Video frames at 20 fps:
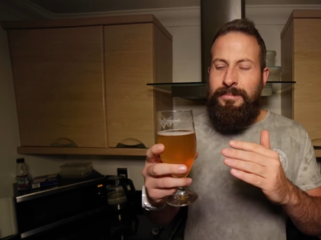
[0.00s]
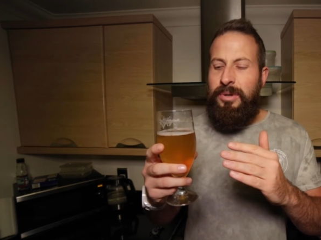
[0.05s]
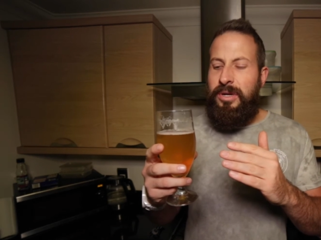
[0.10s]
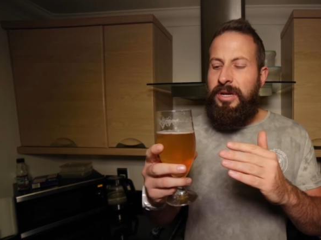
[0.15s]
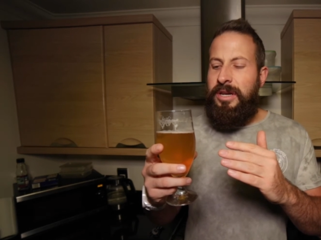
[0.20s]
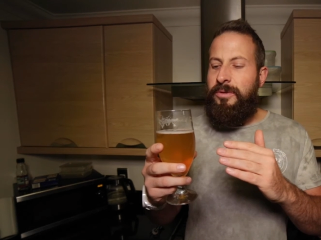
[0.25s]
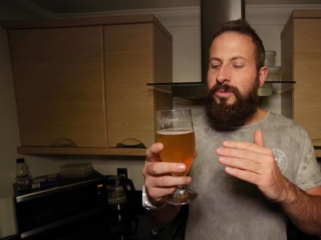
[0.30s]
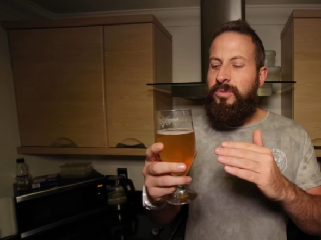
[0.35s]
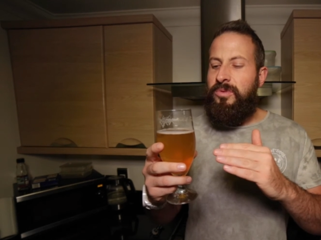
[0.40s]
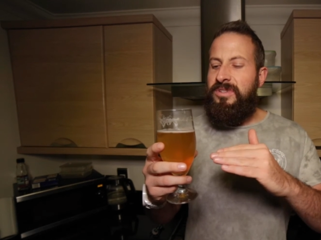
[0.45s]

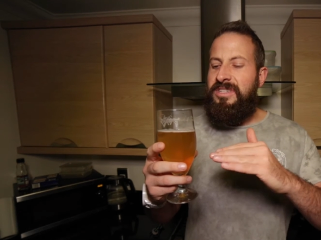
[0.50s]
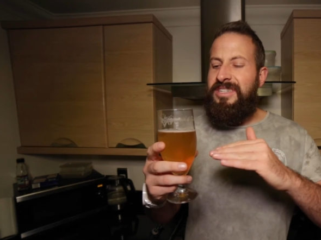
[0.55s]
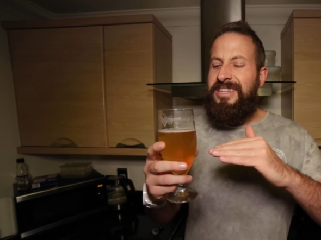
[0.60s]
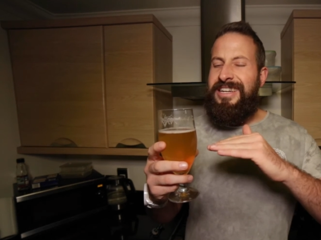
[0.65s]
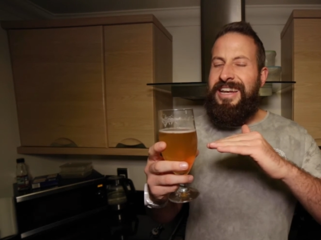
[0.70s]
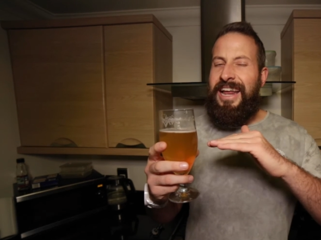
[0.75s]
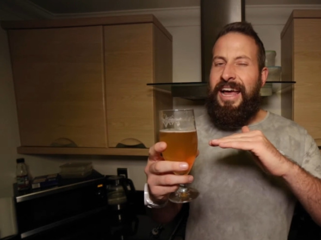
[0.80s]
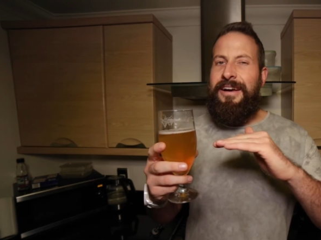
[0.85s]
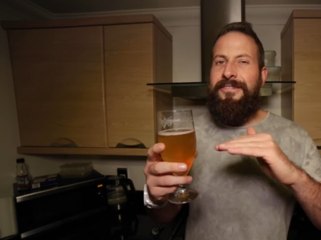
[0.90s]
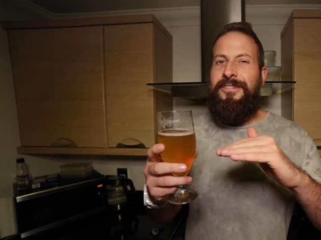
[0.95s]
but it
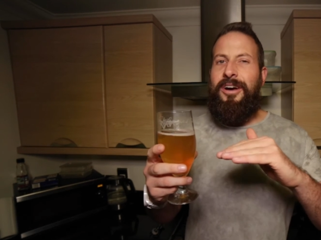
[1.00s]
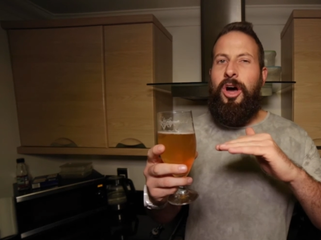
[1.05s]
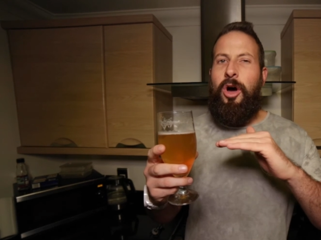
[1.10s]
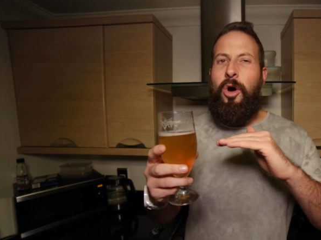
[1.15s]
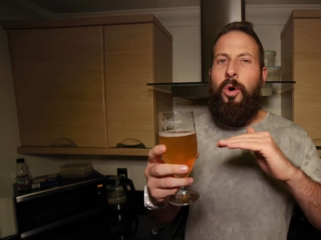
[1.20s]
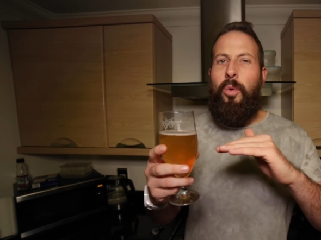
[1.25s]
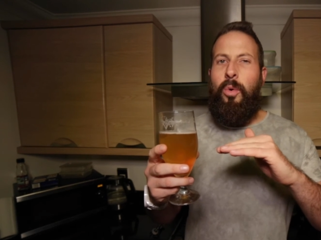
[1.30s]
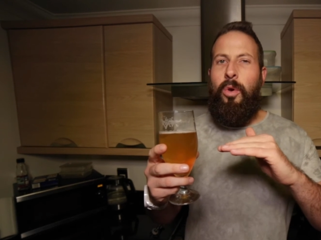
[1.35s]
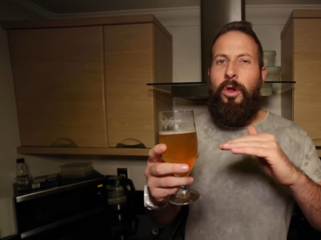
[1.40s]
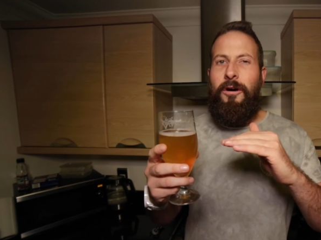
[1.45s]
didn't have a
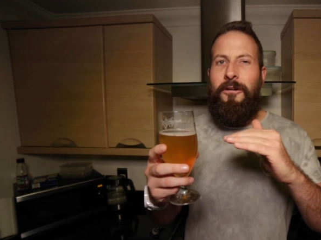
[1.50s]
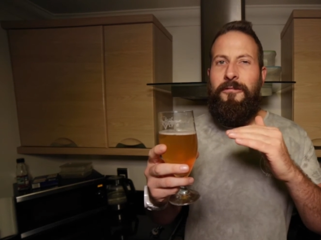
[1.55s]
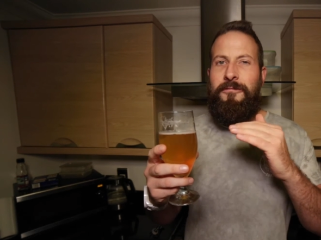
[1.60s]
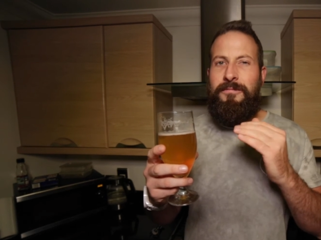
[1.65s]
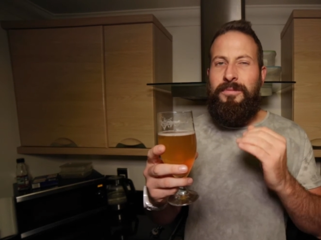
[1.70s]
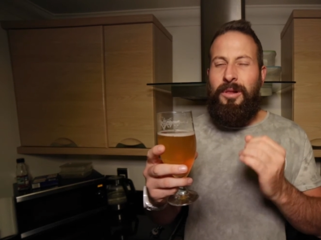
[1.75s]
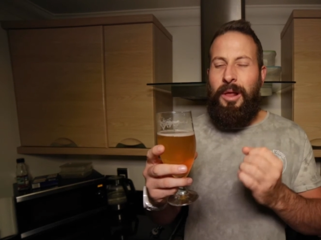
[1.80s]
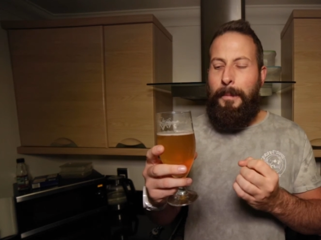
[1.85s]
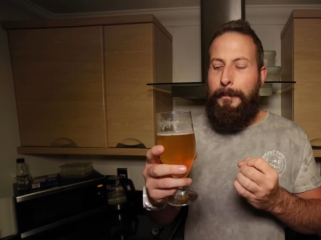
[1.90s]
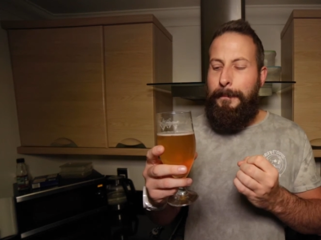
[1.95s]
whole lot
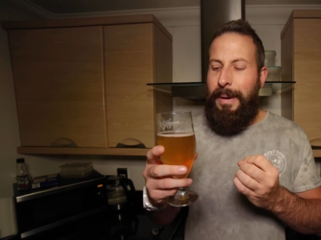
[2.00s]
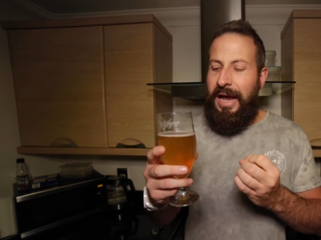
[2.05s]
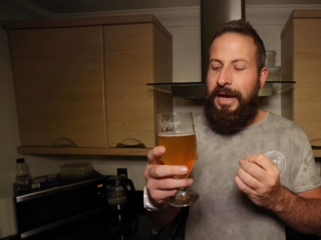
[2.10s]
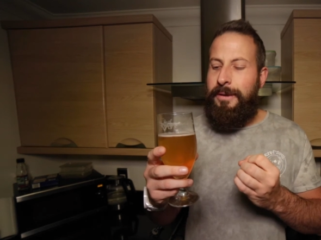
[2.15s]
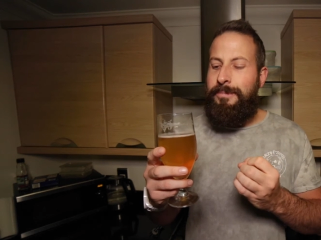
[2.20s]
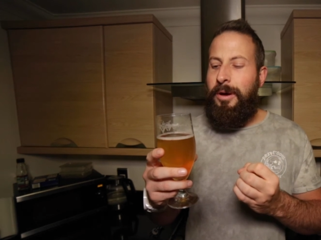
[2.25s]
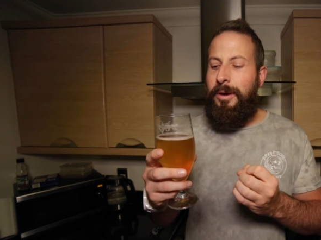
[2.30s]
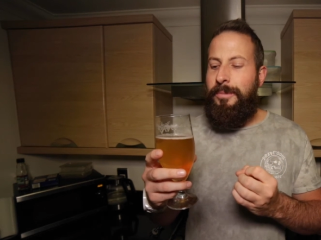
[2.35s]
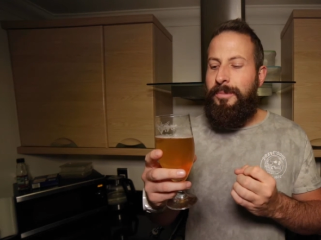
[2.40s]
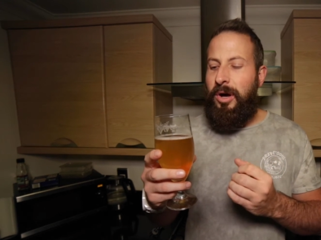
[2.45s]
of like
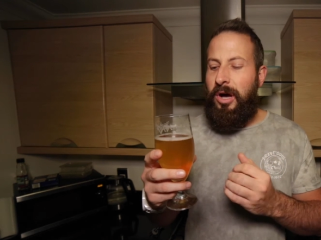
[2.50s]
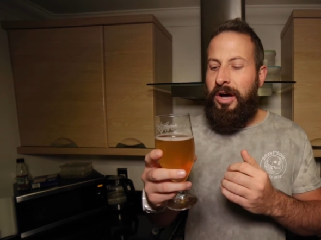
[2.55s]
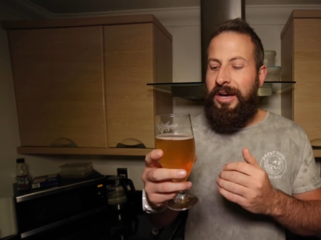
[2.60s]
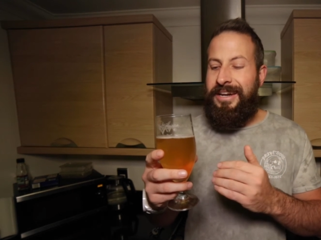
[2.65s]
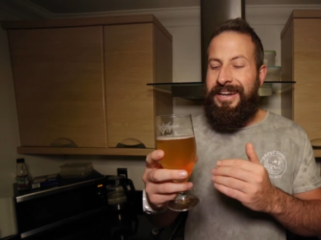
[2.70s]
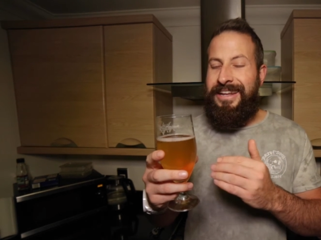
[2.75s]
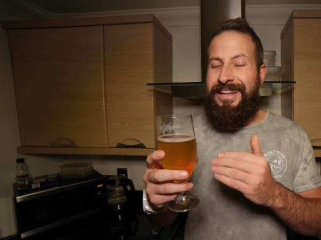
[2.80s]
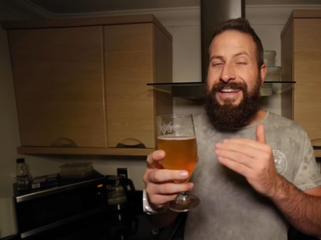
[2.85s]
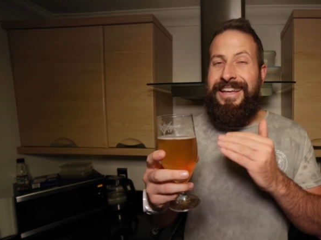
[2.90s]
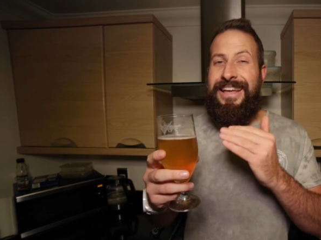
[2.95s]
backbone
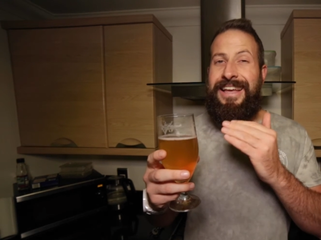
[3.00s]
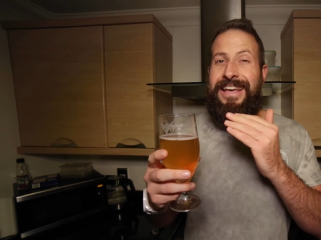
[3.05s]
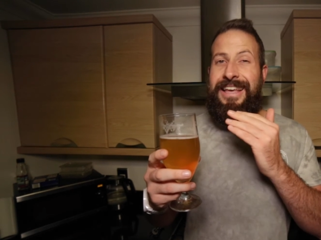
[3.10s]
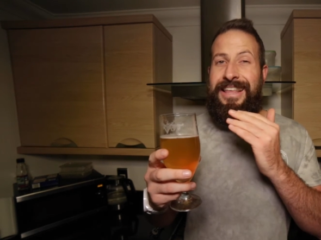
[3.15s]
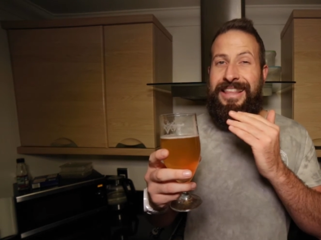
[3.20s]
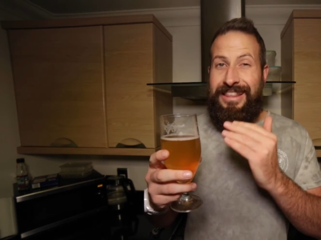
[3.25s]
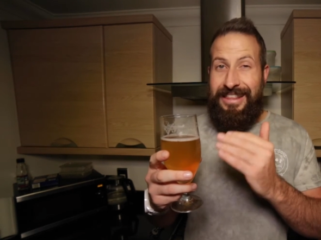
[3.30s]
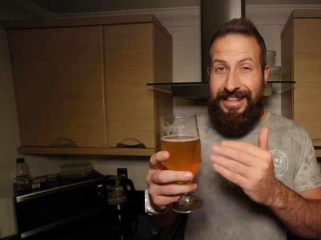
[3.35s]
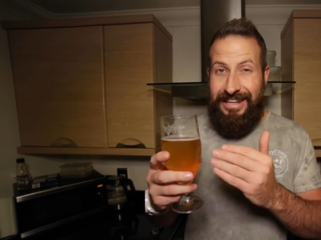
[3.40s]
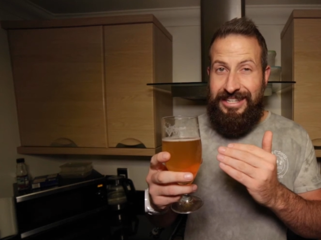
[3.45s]
behind it.
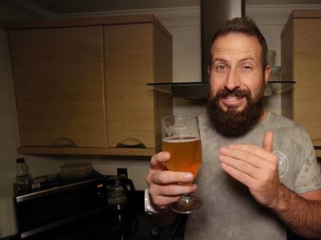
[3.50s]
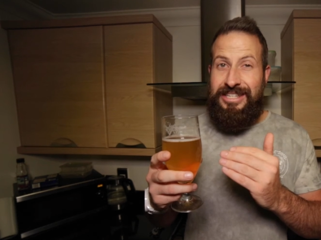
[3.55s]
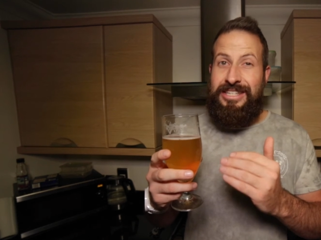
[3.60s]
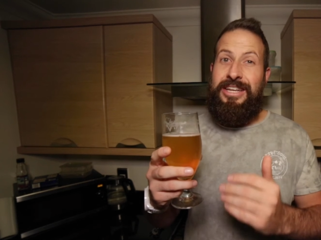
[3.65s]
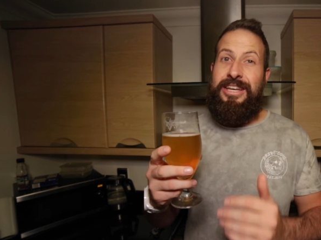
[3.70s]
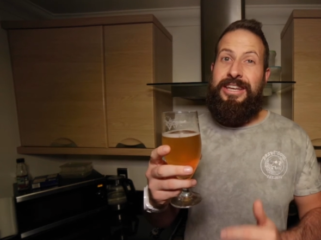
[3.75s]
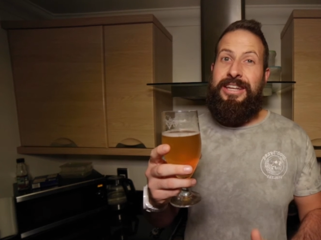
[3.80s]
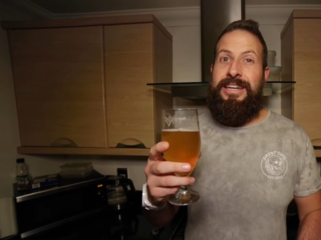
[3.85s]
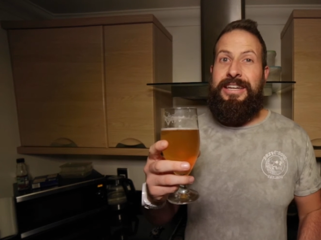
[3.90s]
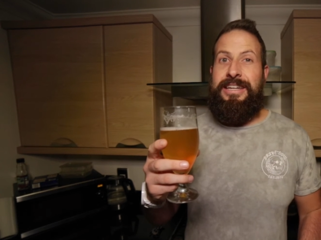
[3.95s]
This
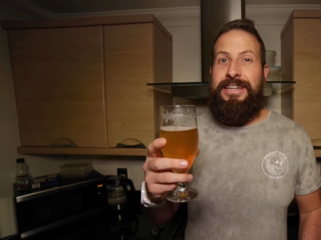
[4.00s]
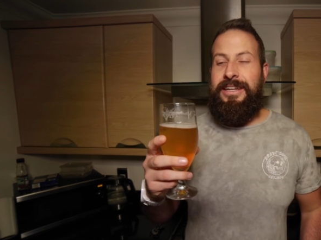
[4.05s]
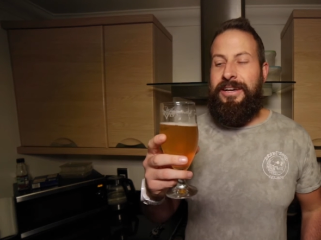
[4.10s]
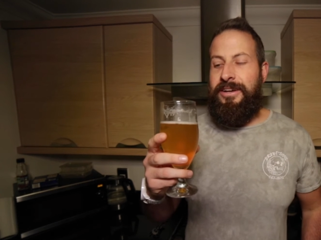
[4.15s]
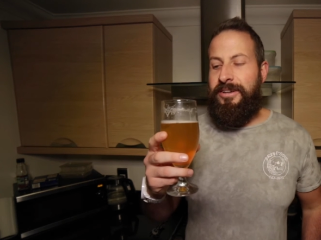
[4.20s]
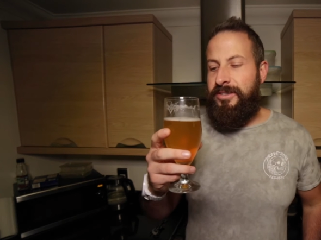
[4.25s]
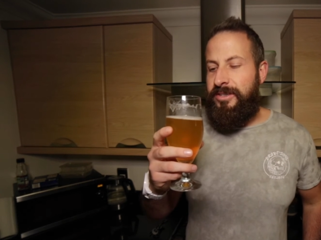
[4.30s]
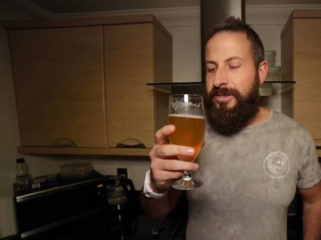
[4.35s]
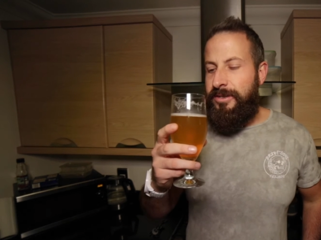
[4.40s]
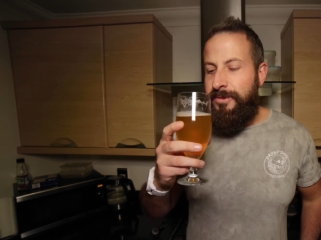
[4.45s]
certainly
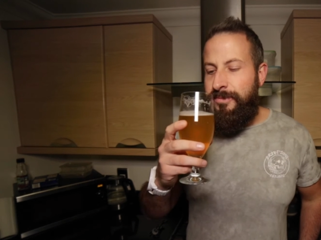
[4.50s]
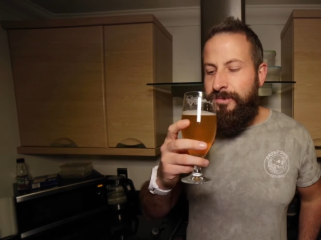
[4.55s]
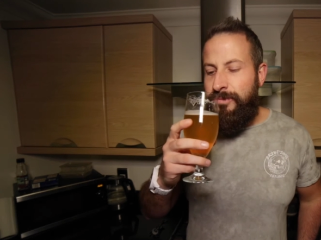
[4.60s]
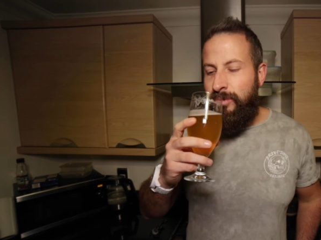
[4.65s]
does.